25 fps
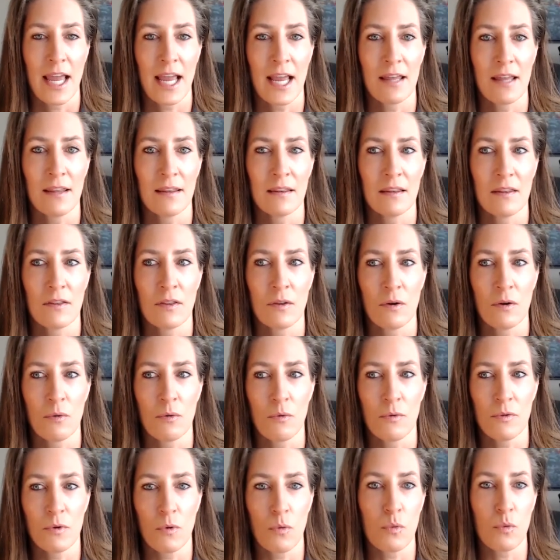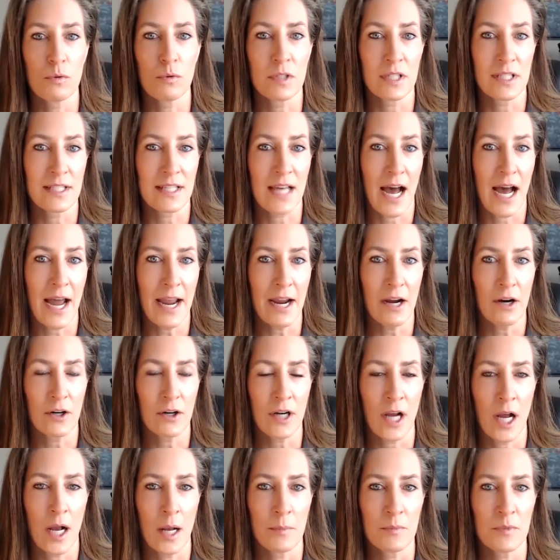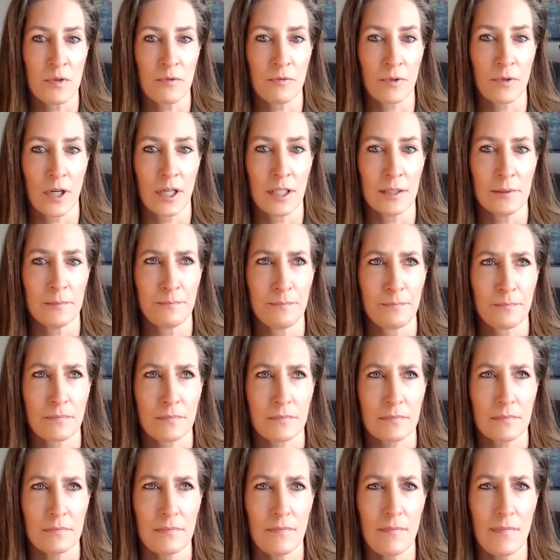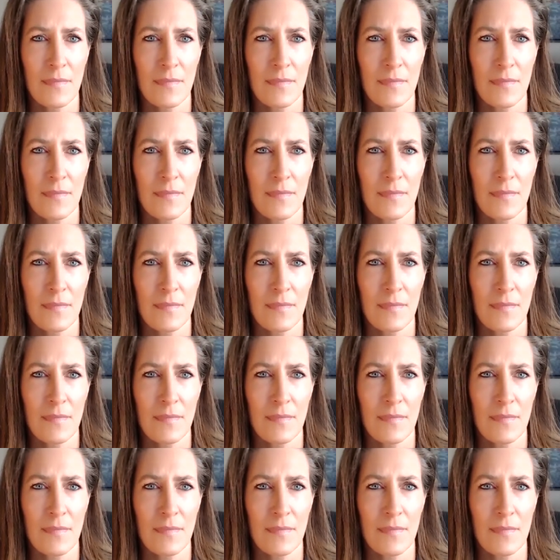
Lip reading: And the desire comes from,